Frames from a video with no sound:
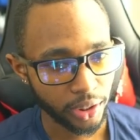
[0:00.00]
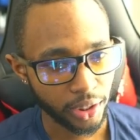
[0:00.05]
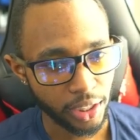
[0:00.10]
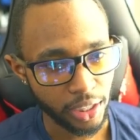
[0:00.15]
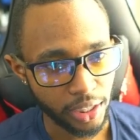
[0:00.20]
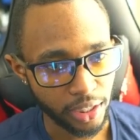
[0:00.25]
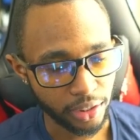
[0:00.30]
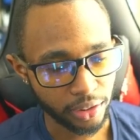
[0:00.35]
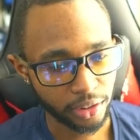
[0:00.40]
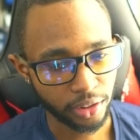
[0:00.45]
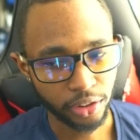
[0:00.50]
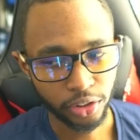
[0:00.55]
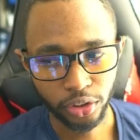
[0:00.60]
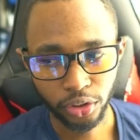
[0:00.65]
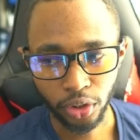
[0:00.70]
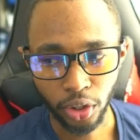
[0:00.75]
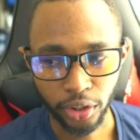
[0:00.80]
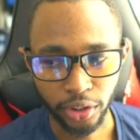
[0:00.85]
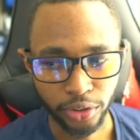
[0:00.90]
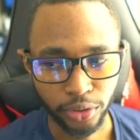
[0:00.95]
is
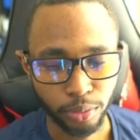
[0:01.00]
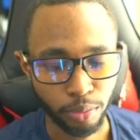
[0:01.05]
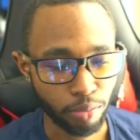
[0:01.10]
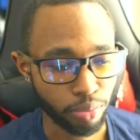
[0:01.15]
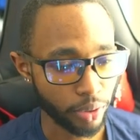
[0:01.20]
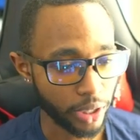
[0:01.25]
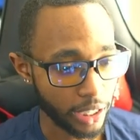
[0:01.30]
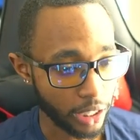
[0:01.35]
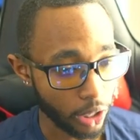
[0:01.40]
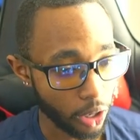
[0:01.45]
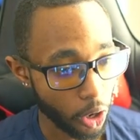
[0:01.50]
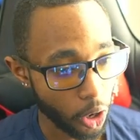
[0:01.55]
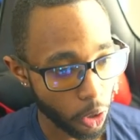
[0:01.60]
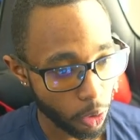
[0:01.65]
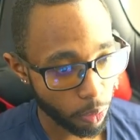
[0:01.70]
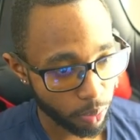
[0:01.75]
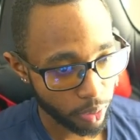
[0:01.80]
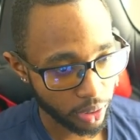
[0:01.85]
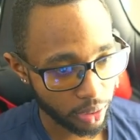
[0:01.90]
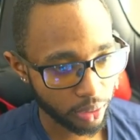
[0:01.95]
starting to break
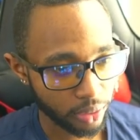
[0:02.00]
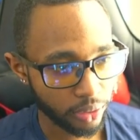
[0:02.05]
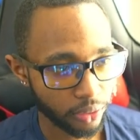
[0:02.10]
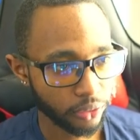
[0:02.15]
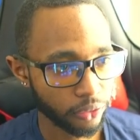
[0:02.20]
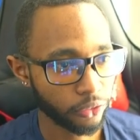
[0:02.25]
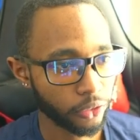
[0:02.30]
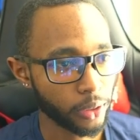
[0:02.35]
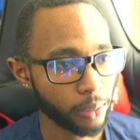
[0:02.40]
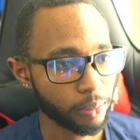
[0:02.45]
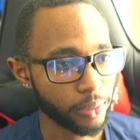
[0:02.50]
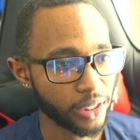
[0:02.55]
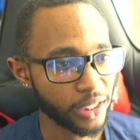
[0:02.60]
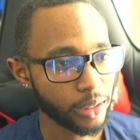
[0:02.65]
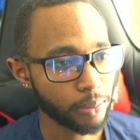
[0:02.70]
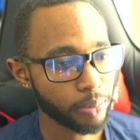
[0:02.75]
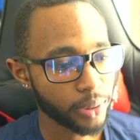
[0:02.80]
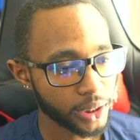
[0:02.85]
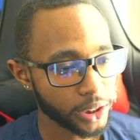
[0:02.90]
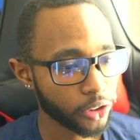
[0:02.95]
open from the
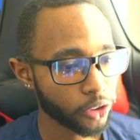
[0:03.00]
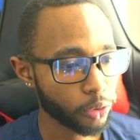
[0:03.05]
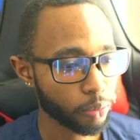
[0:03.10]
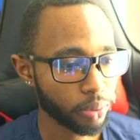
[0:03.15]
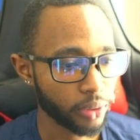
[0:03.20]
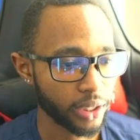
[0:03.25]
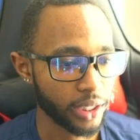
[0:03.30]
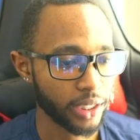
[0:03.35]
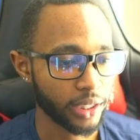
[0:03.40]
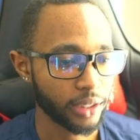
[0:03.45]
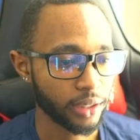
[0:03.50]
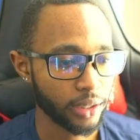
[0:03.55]
positional play